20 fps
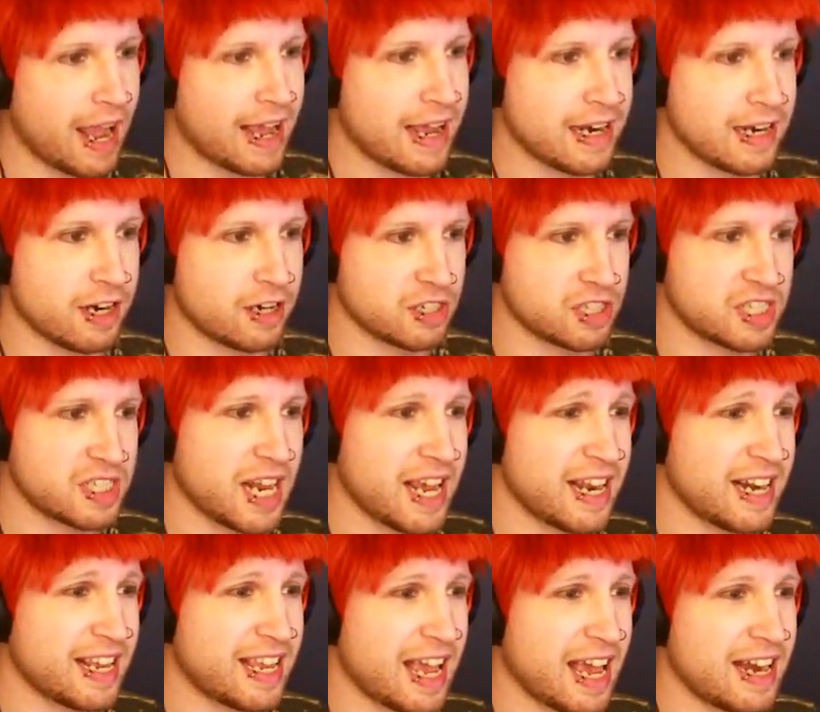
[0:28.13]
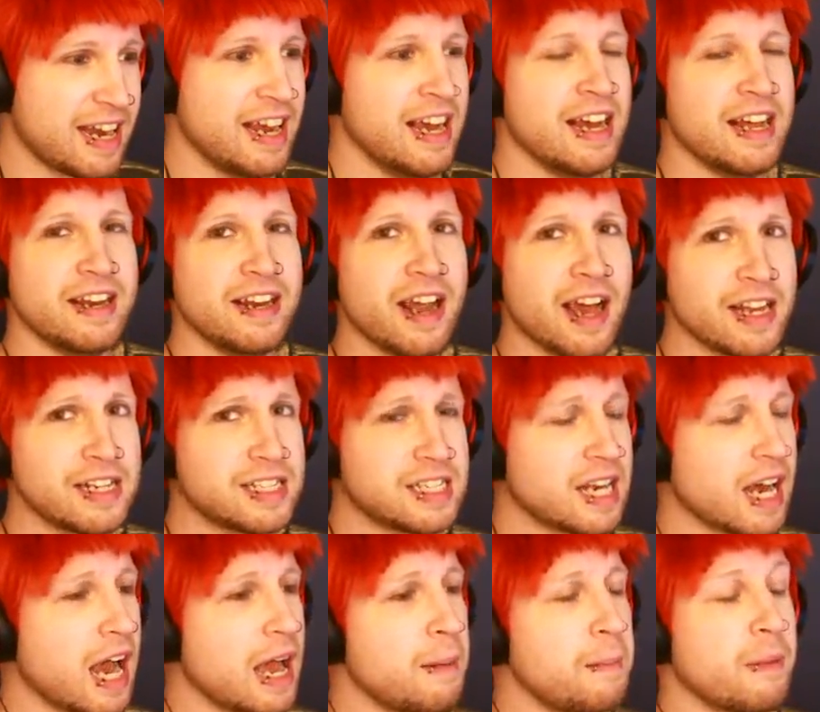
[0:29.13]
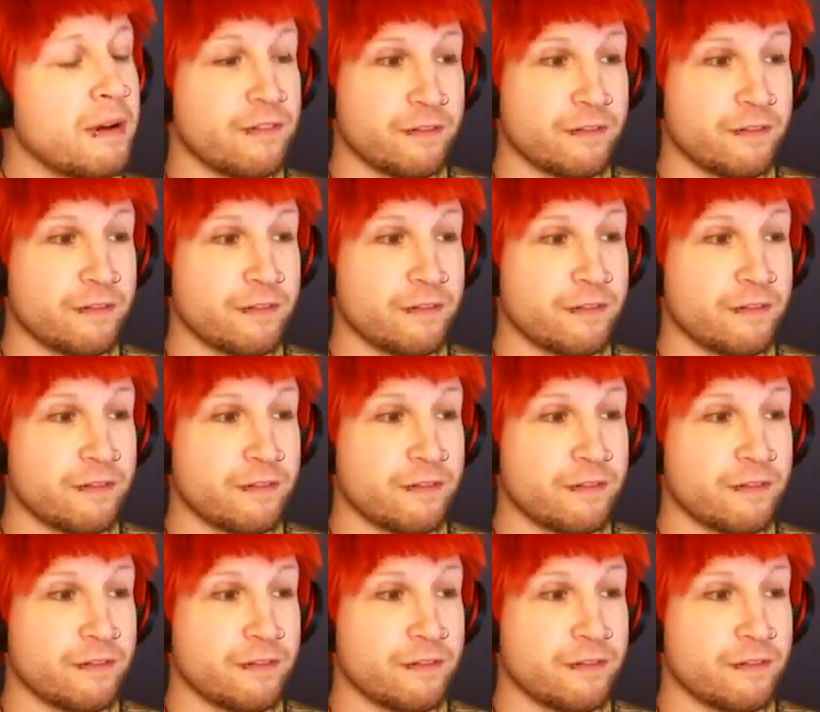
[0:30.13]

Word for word: and I'll say it again. Nighttime